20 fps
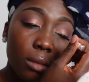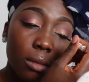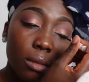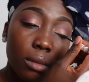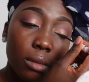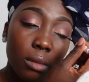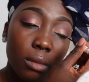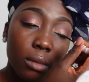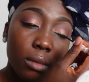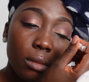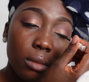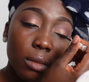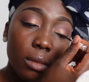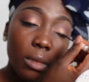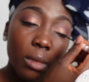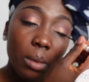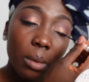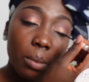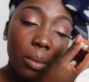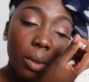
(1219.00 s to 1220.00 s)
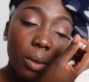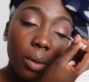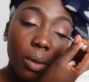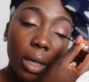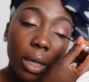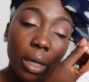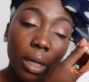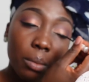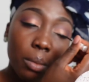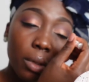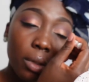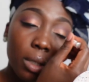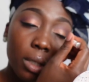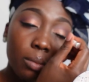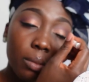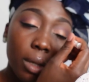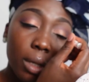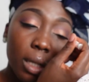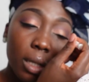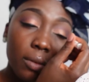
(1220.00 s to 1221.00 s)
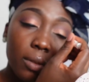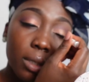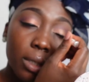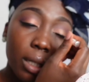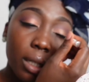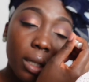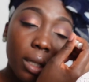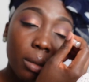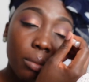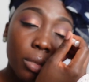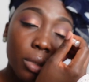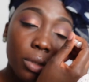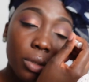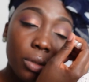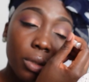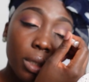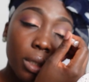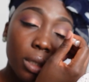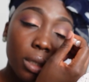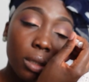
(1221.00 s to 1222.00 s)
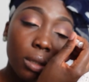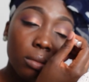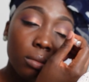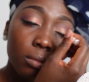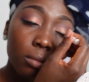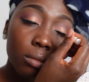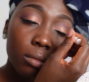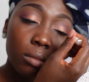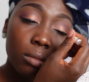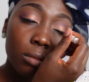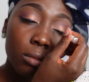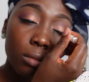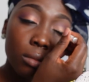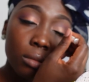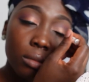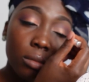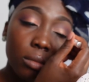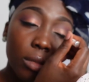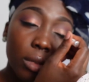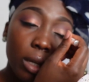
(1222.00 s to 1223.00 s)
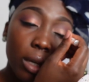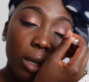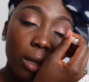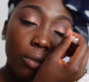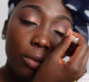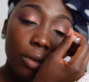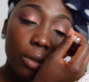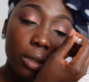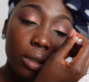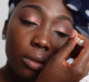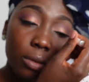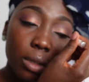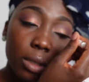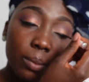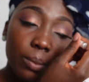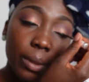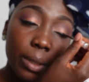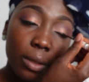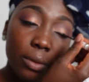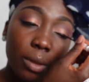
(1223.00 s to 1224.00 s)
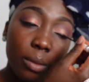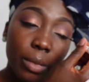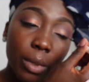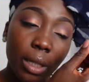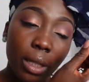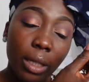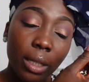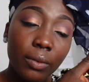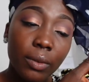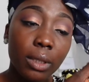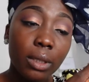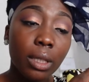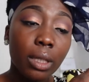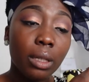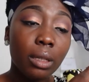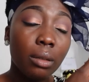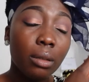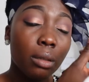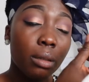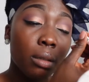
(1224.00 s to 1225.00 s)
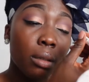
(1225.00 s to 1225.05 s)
Mm -hmm, I'm gonna be quiet because my left side can be tricky. I have great respect for my left side.